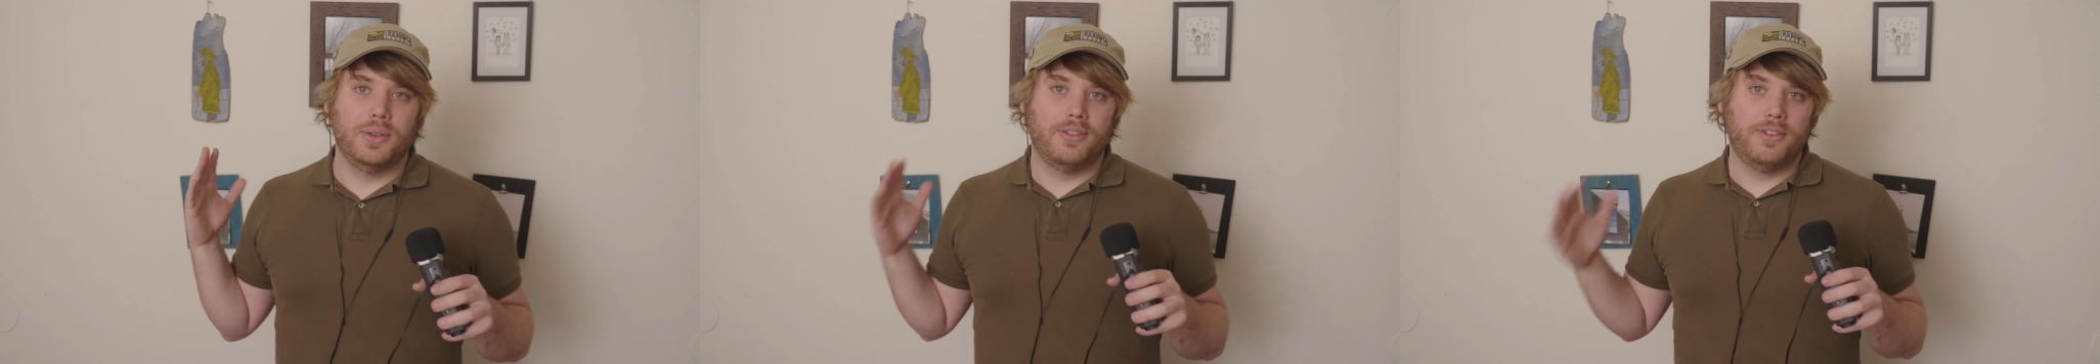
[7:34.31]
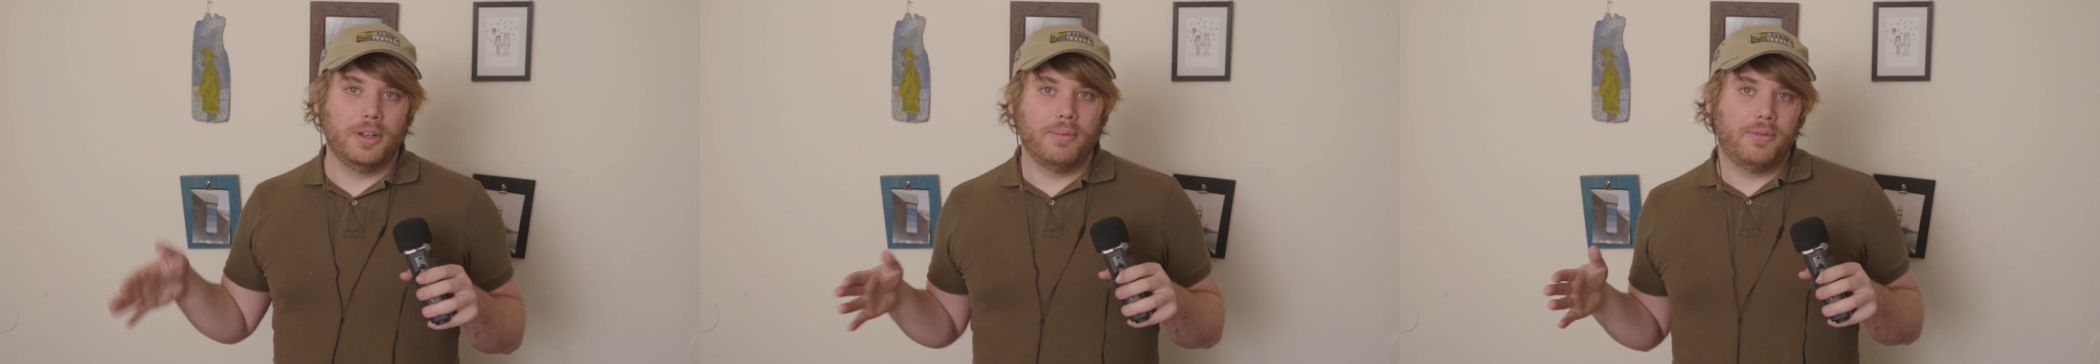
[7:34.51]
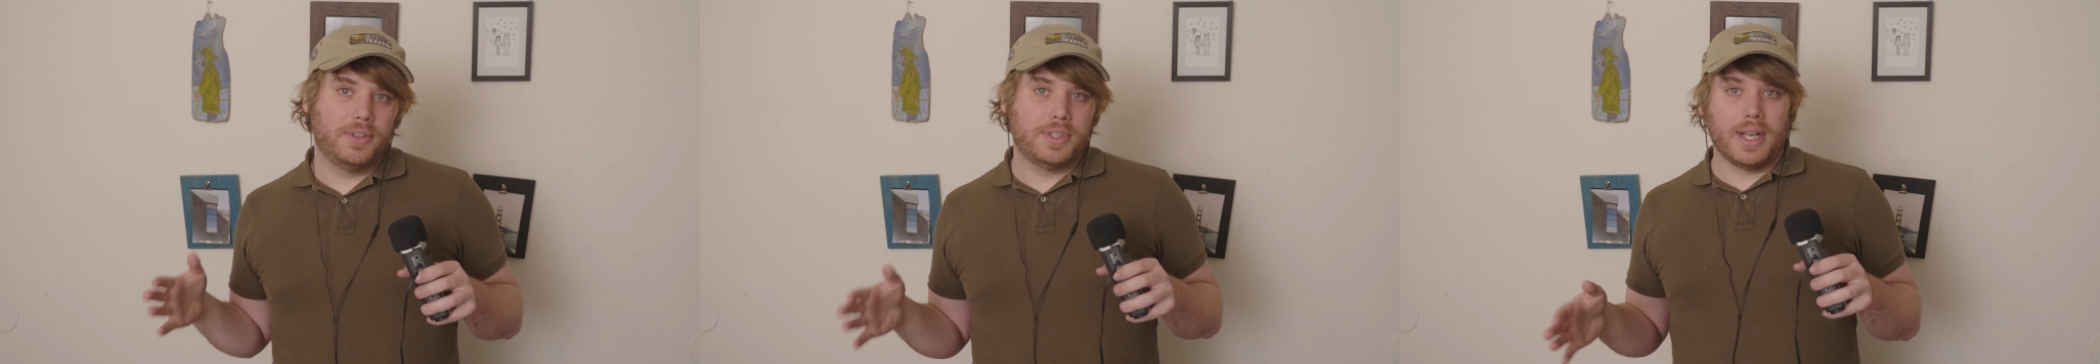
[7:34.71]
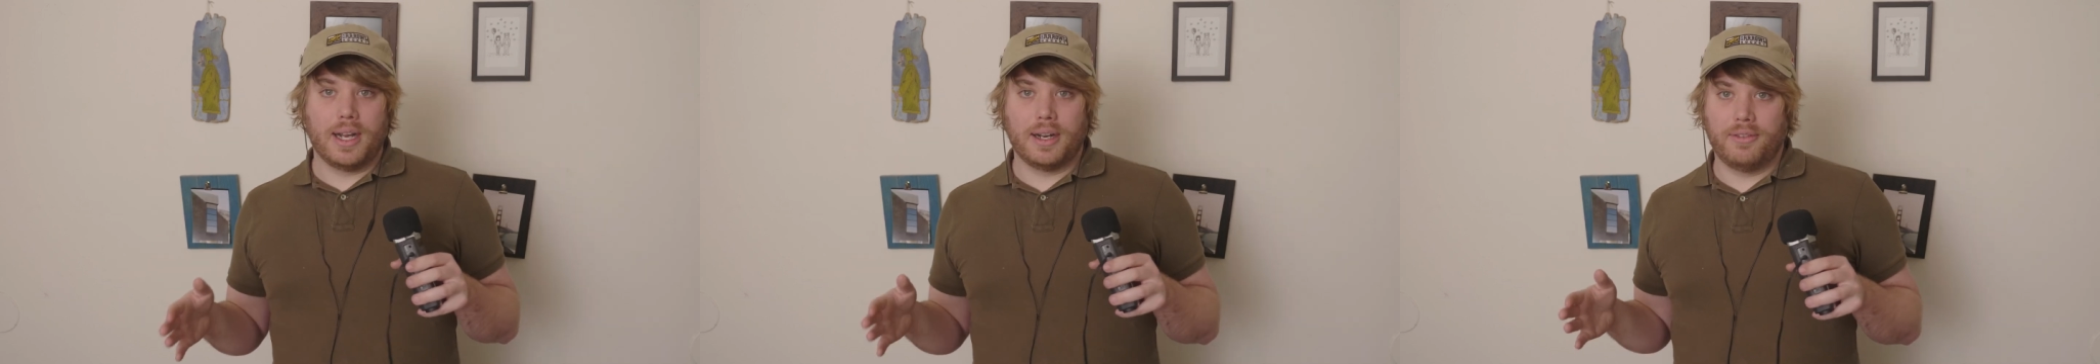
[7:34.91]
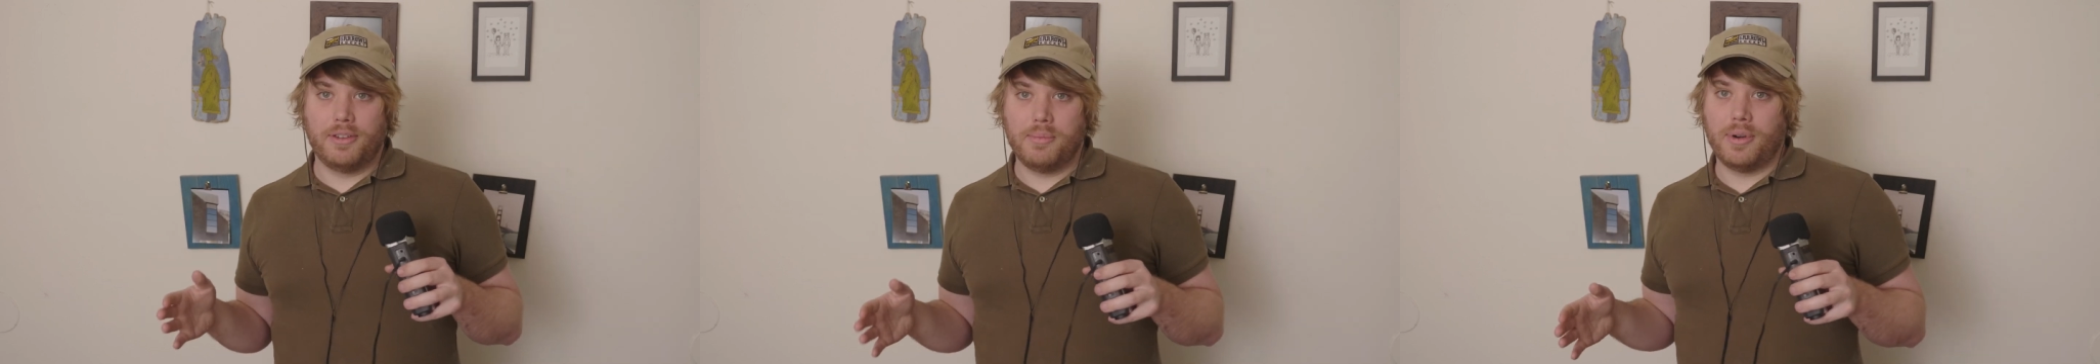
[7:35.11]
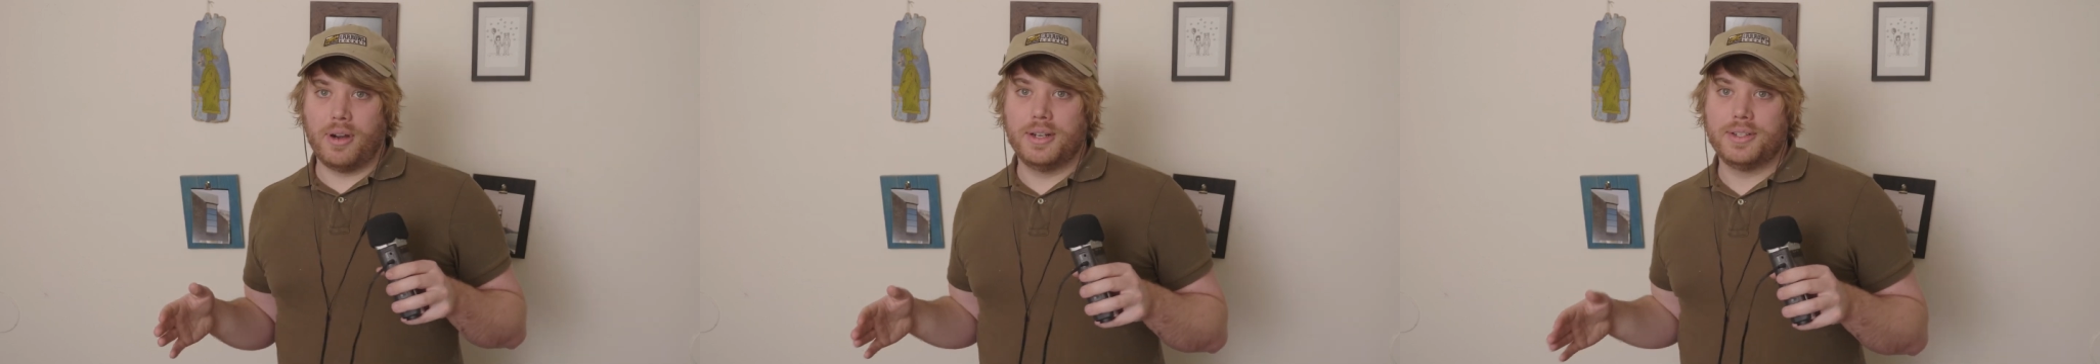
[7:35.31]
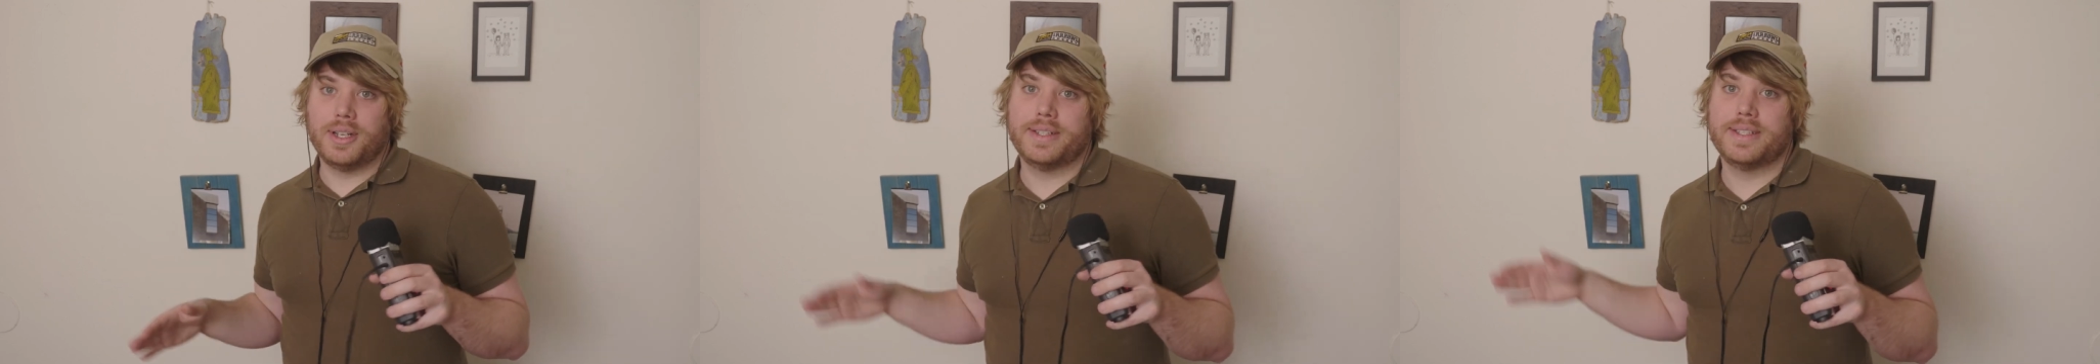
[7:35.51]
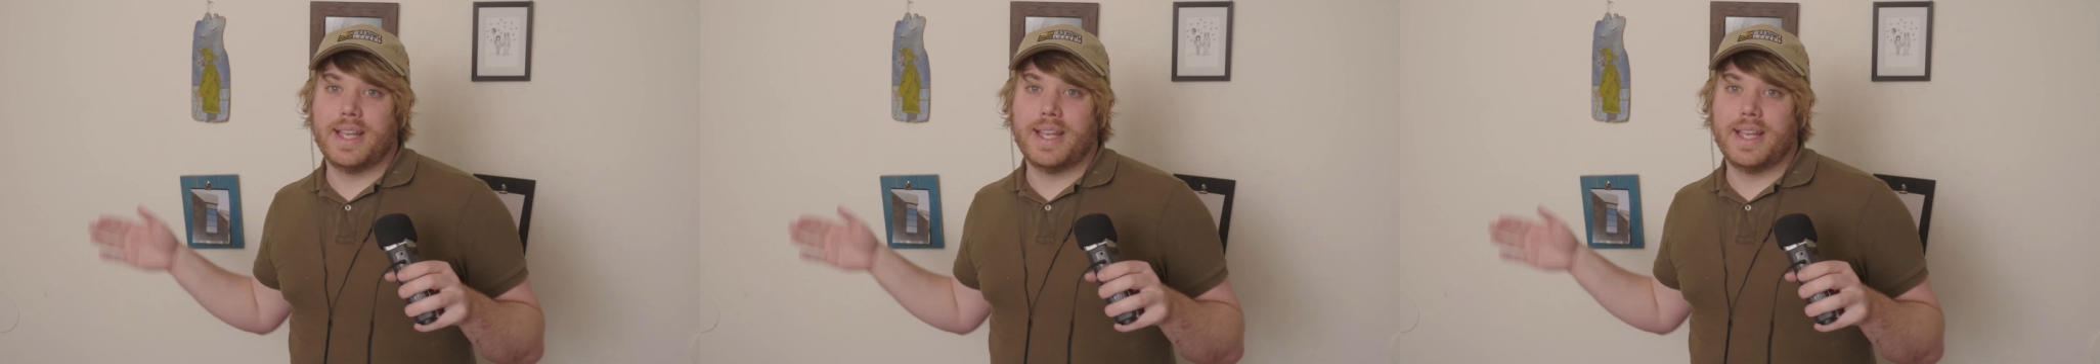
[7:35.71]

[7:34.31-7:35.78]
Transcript: Film Photography Project